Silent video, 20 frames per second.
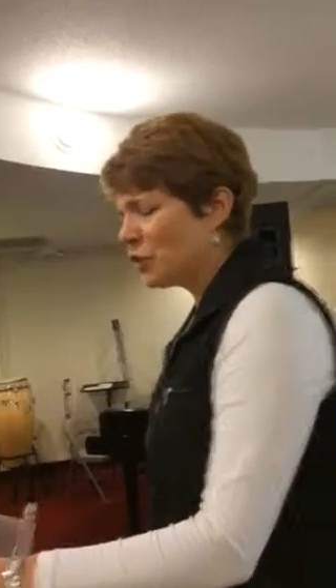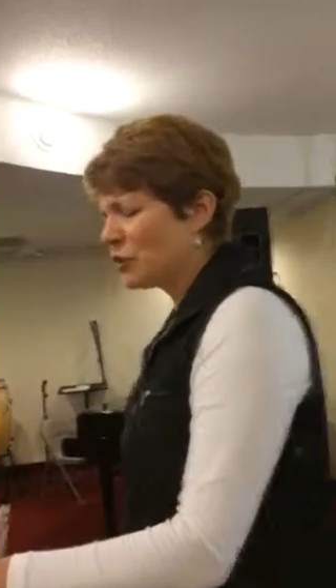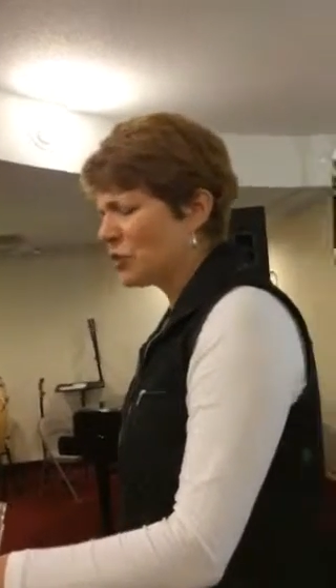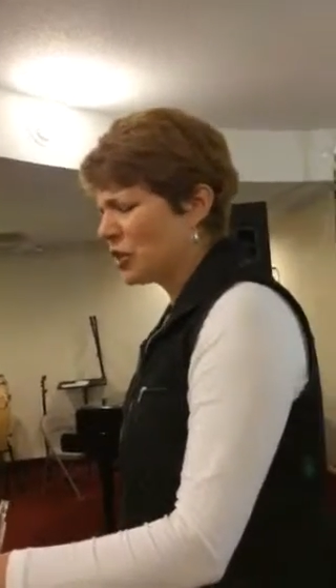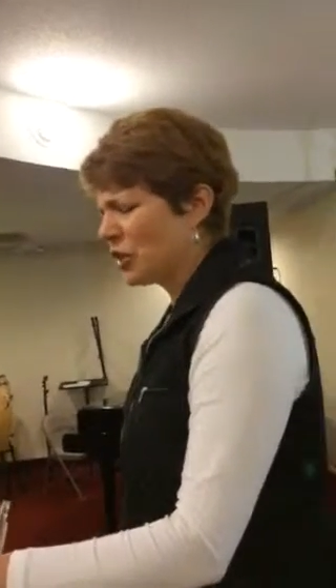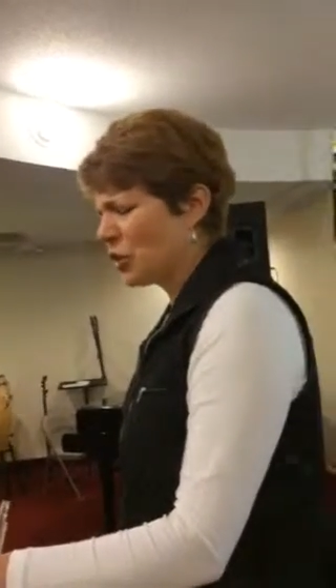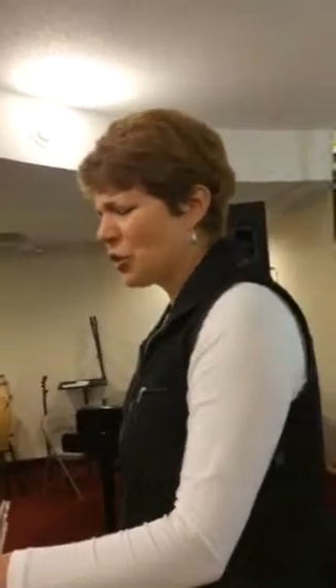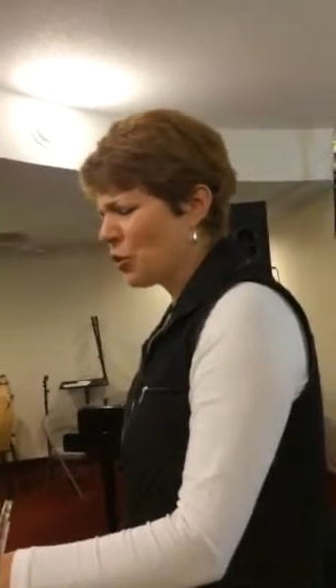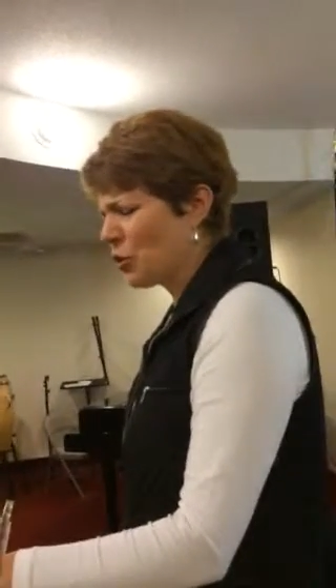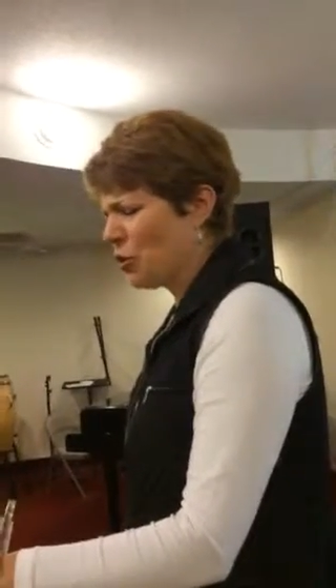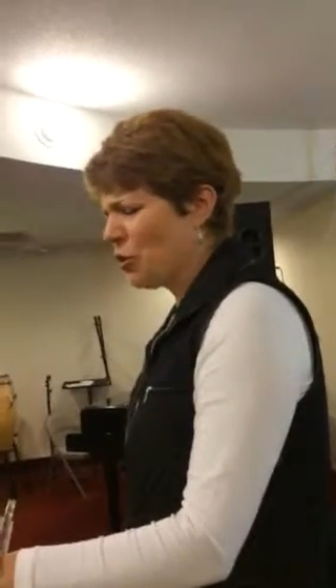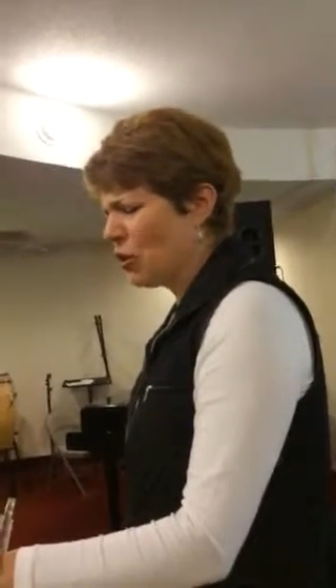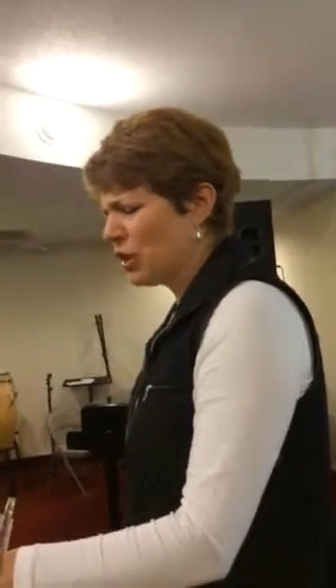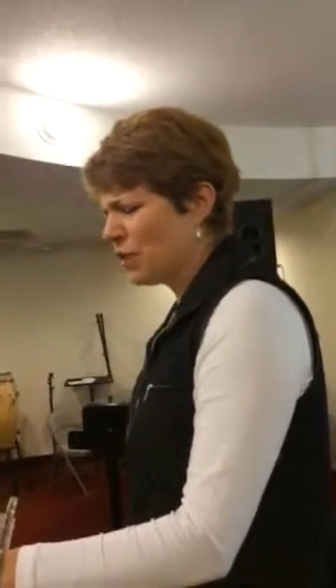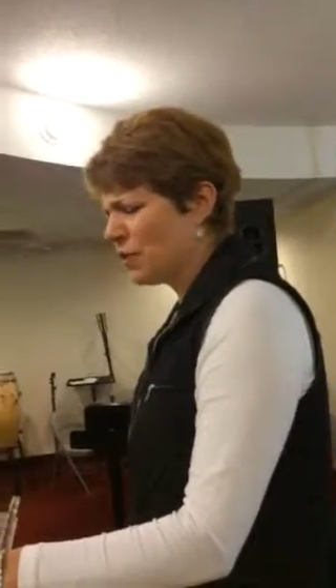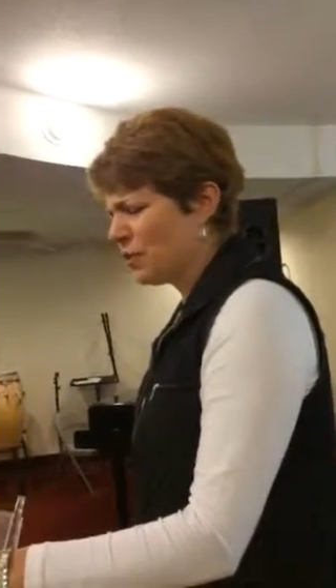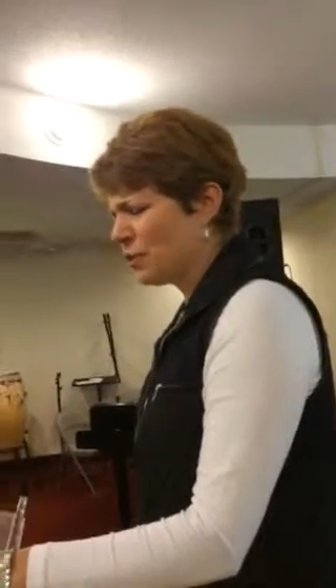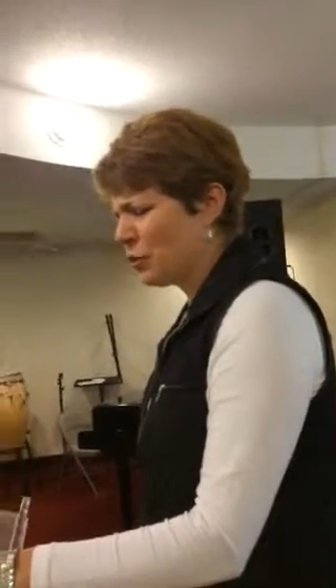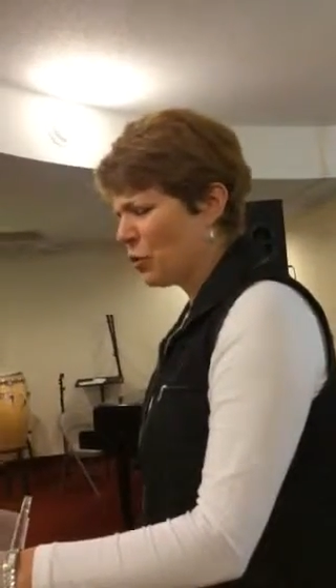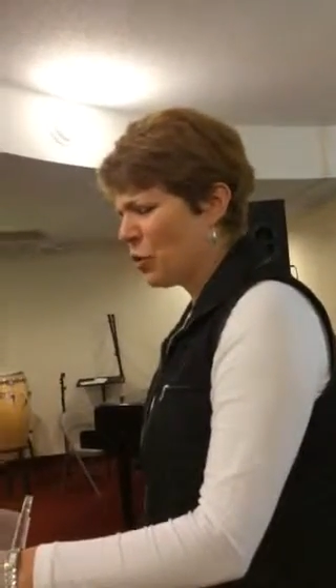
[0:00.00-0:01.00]
to the
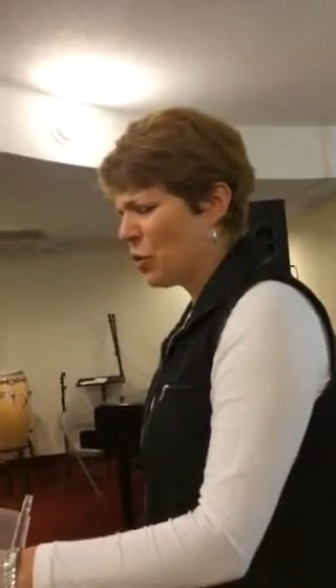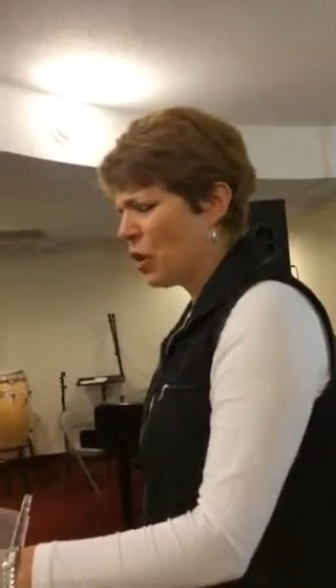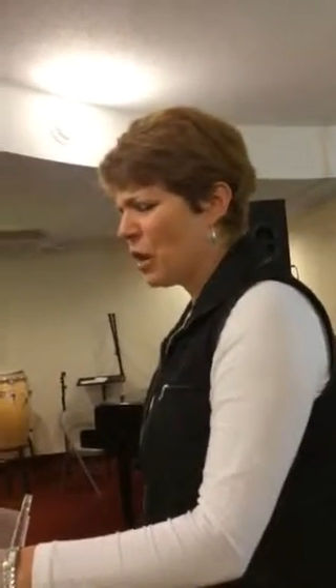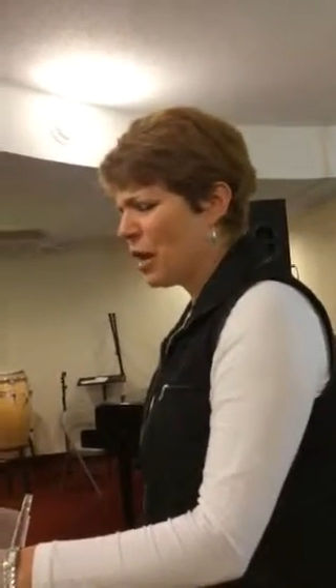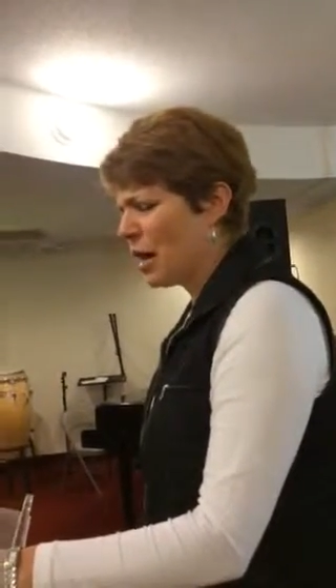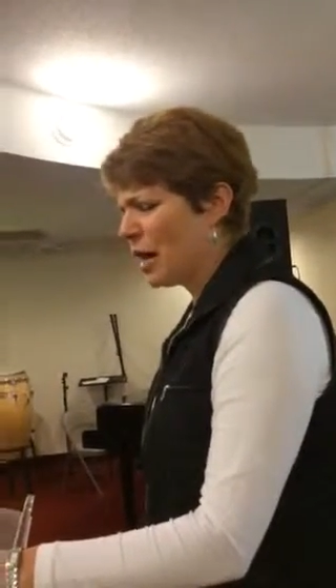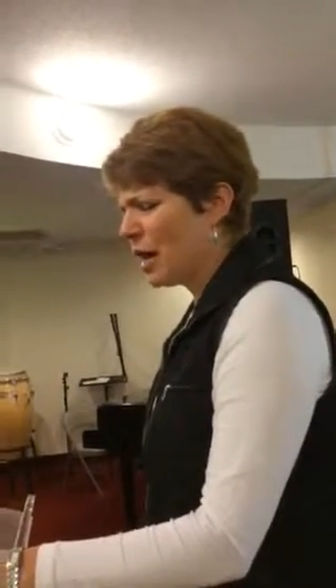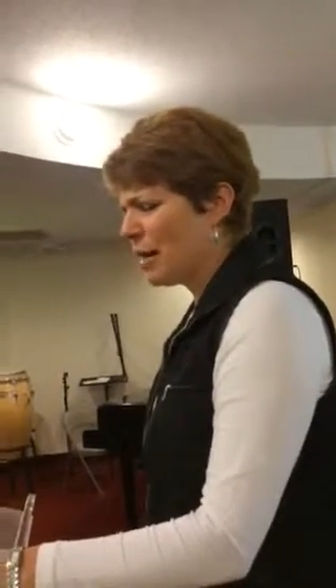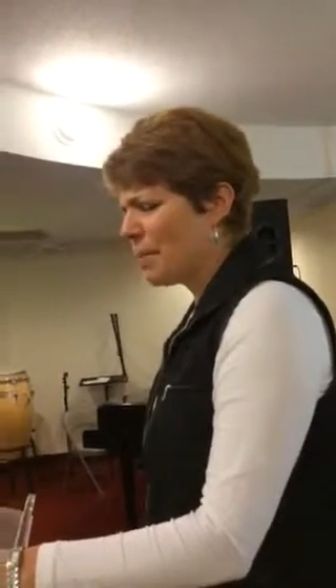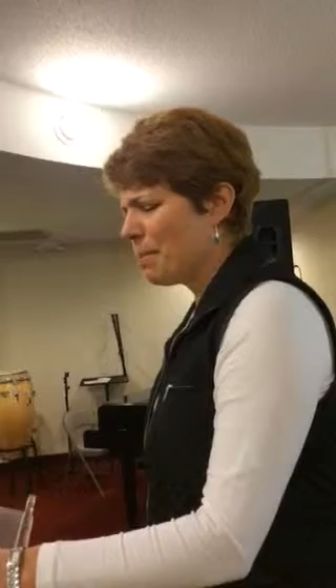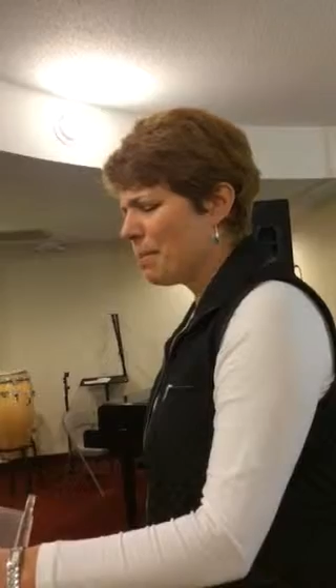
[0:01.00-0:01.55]
cross for